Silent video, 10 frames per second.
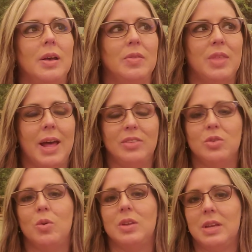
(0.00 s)
that's
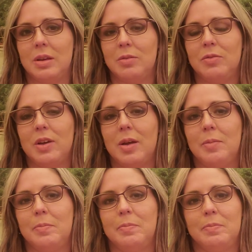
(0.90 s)
going to give
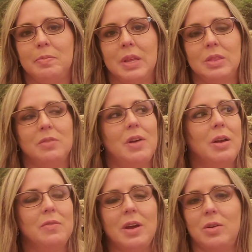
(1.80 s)
um, the
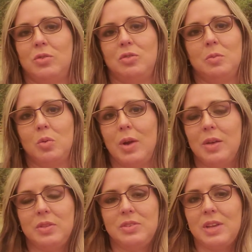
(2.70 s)
firefighters from
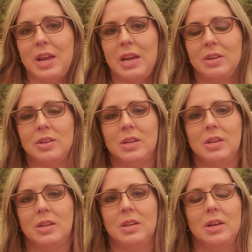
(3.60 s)
around the state
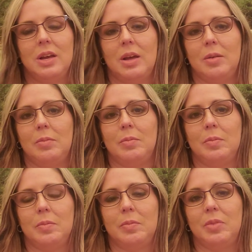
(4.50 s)
um,
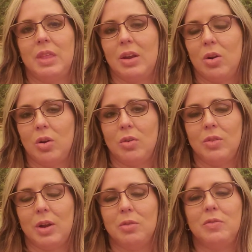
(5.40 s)
that are
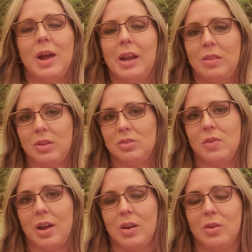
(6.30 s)
that are fighting these
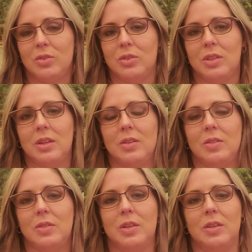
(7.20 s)
fires the,
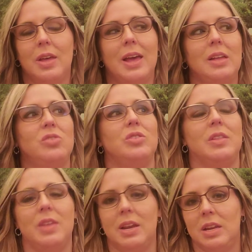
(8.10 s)
the edge
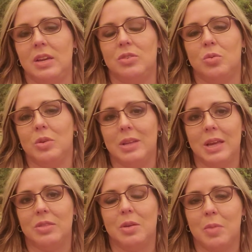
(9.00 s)
that they need to really
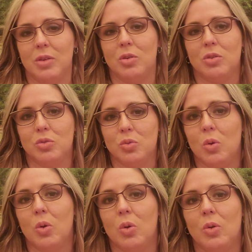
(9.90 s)
get them under
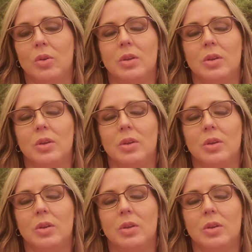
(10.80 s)
control